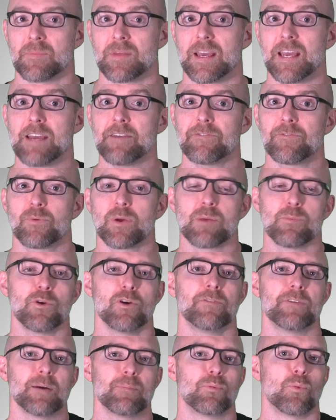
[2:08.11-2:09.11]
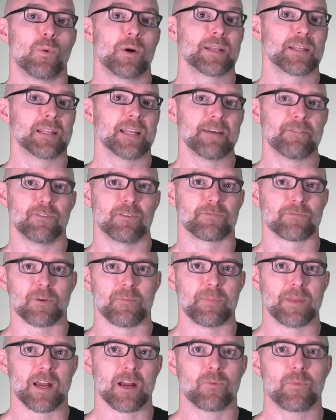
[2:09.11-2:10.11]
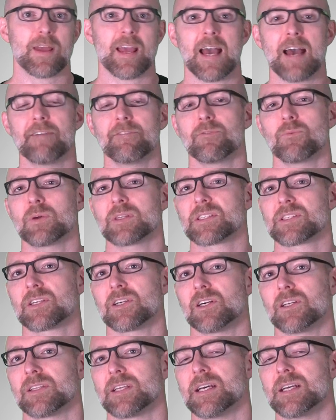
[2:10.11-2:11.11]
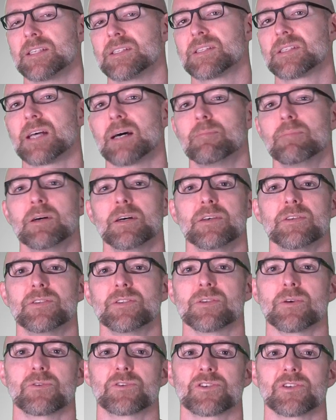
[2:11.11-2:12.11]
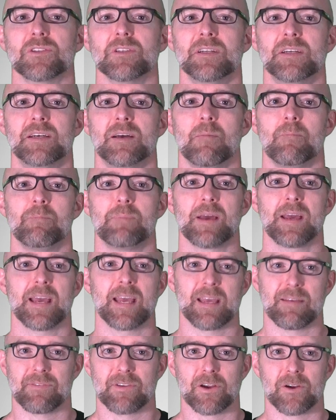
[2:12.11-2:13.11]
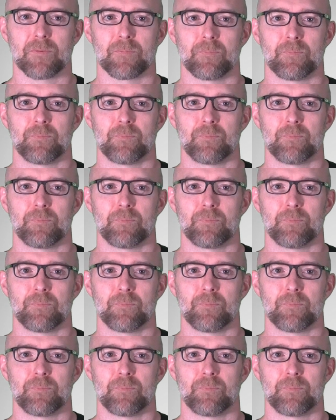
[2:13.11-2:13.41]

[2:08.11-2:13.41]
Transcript: If we move up one level from there, we have what's called subsocial behavior.